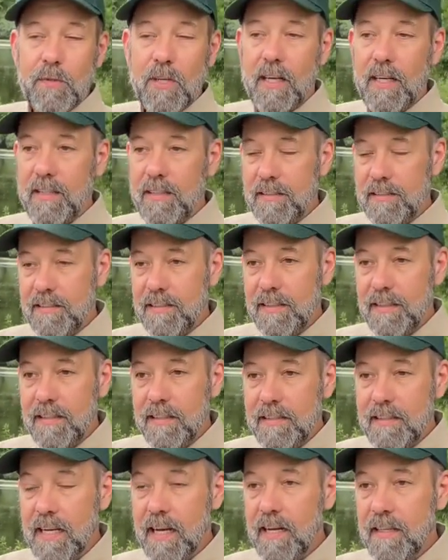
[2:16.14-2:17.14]
Right.
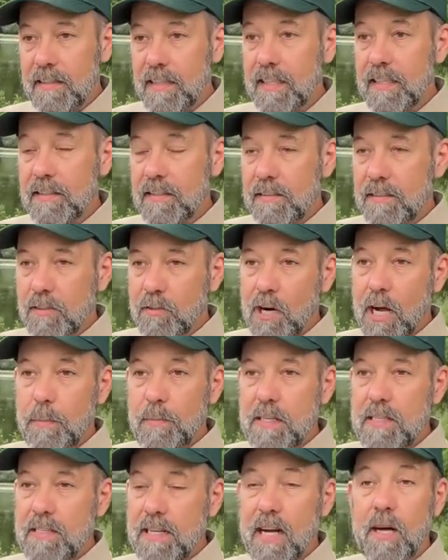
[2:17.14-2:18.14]
Yeah, again,
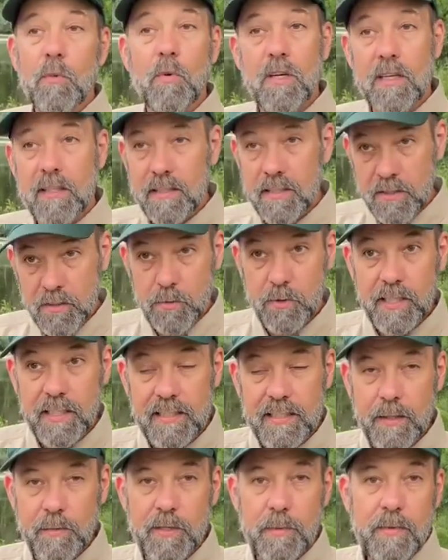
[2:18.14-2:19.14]
crappie is not one of the three
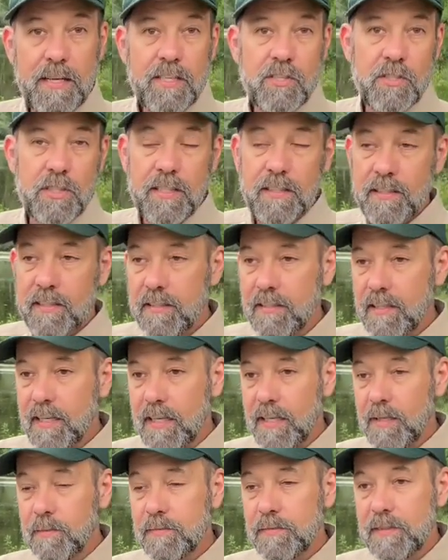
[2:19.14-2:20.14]
that we mentioned.
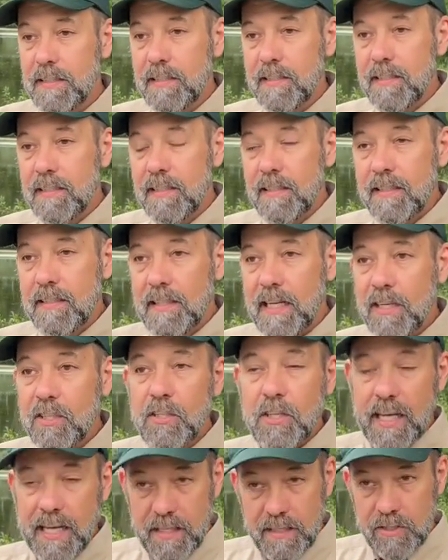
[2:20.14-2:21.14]
Um, now, you
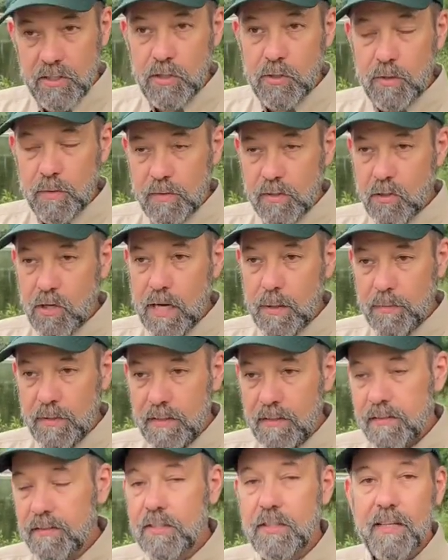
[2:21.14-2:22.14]
can do
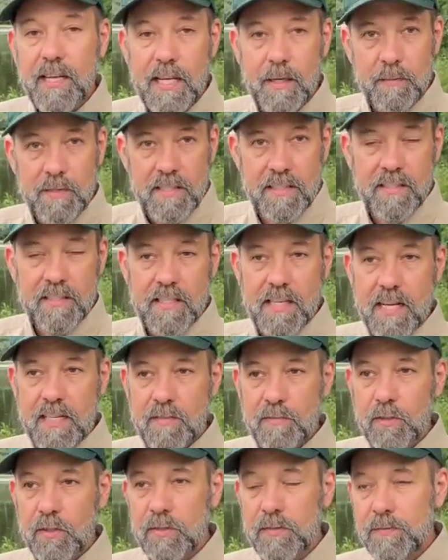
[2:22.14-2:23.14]
crappie, you can be
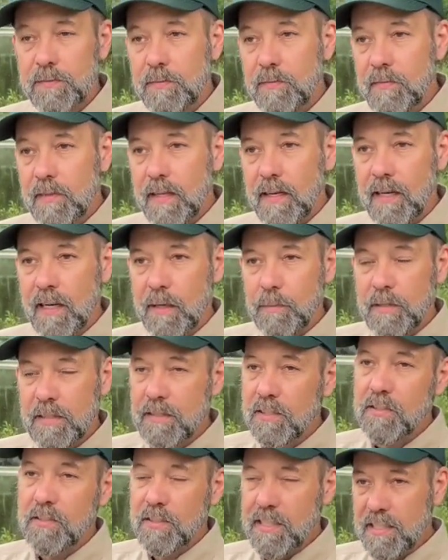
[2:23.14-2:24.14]
successful. Uh, but
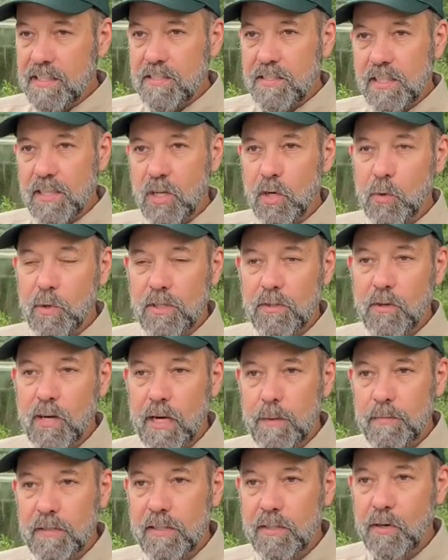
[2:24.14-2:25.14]
there are things to know with
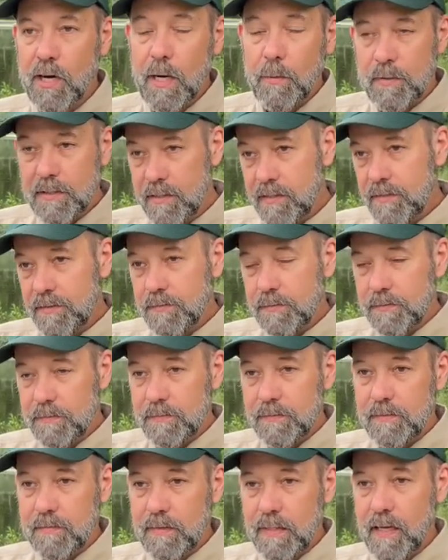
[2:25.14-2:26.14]
crappie. Crappie
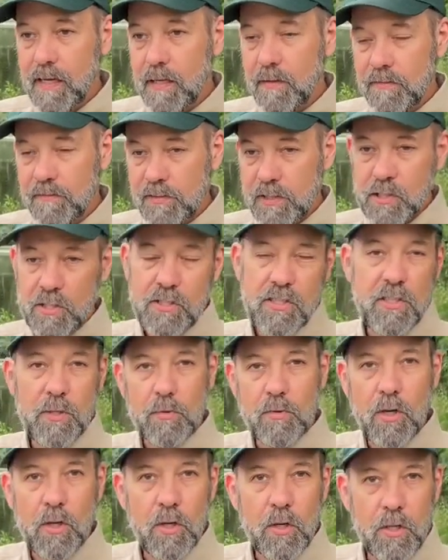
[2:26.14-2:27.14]
uh, fills the
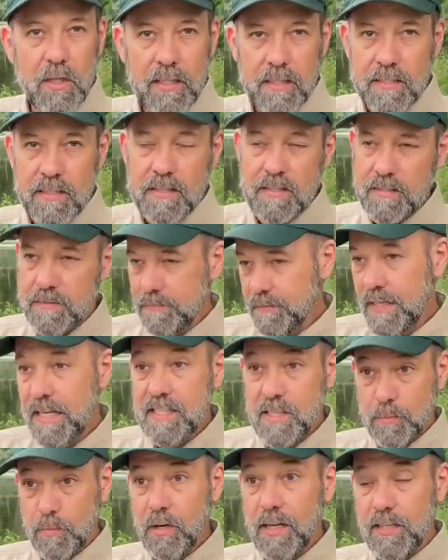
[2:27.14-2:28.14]
role as,
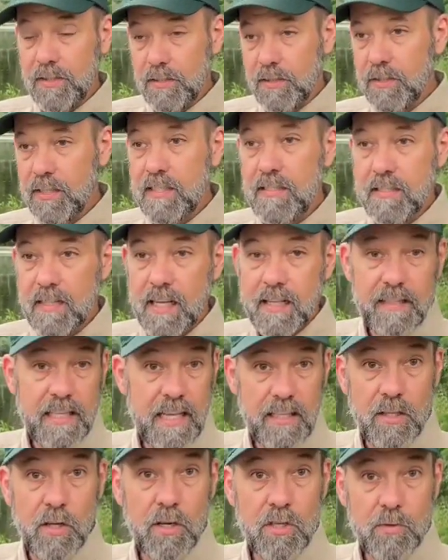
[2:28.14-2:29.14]
as a predator. It's like
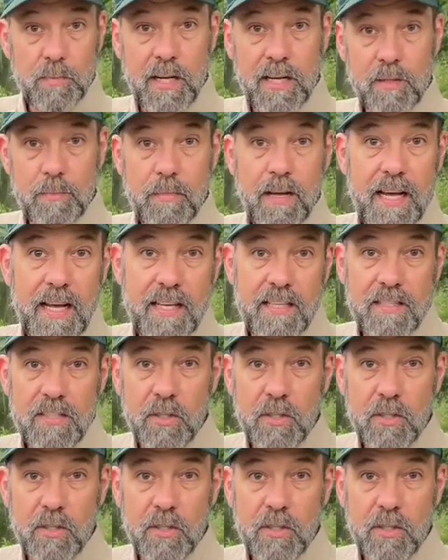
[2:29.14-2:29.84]
that largemouth bass.